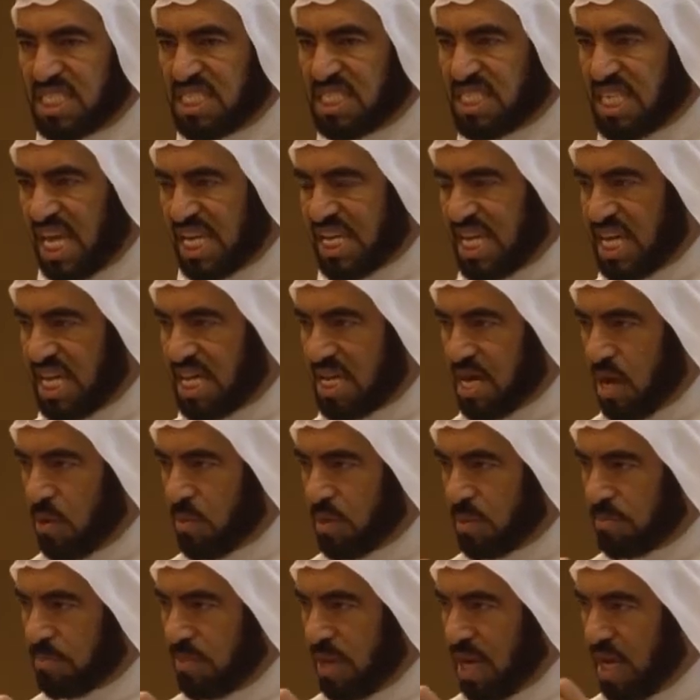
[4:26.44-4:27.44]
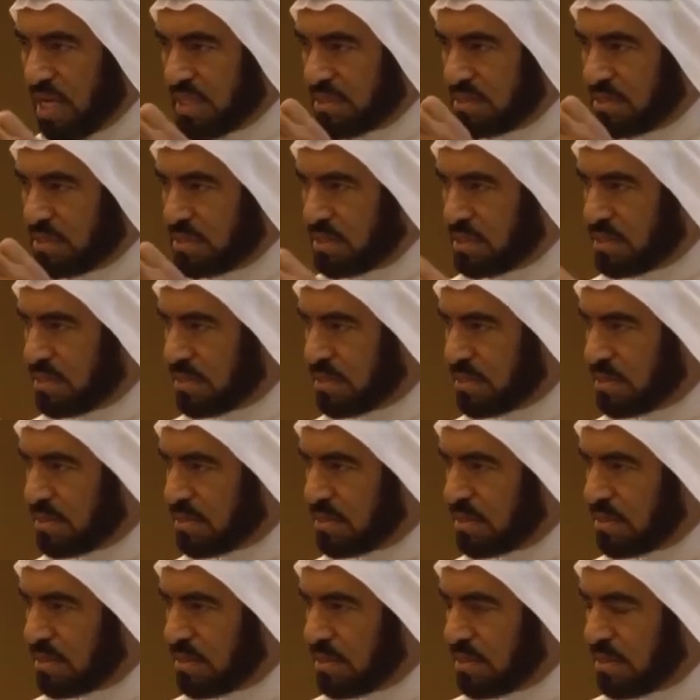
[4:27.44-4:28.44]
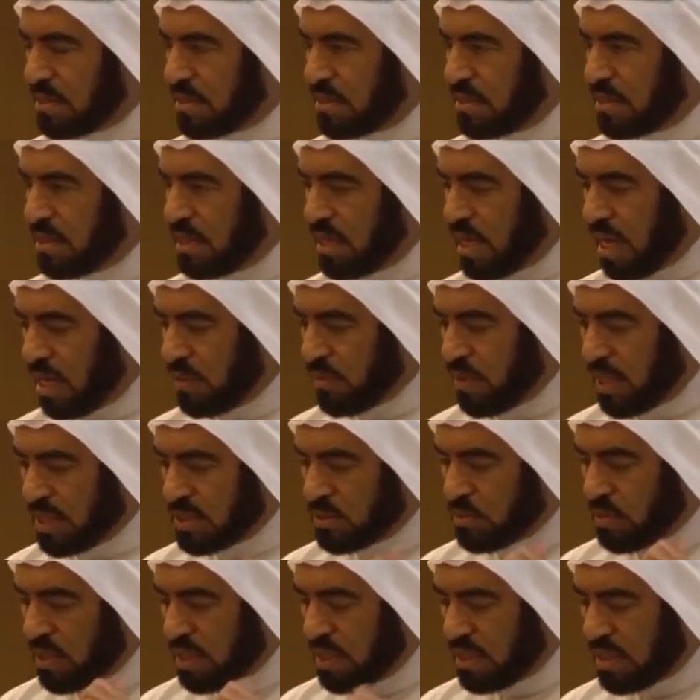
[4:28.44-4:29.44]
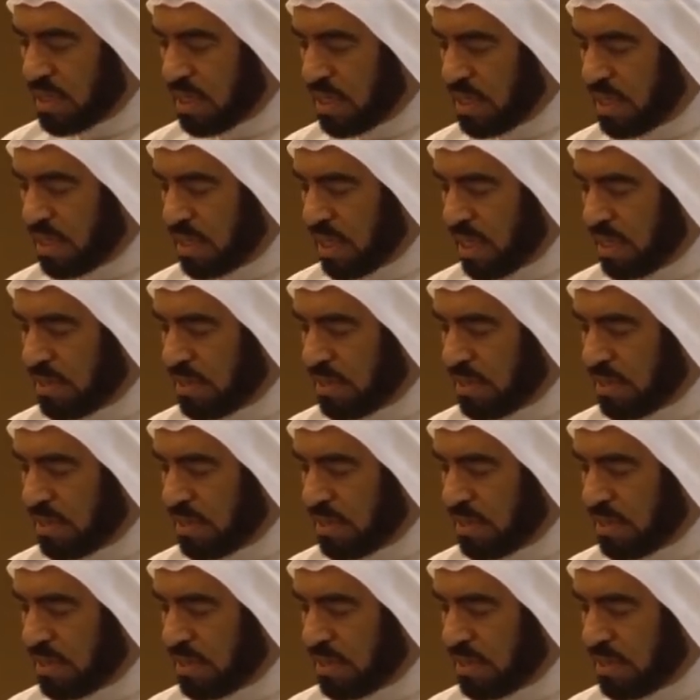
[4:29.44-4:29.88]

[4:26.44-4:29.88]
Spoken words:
Sucking our blood. I was with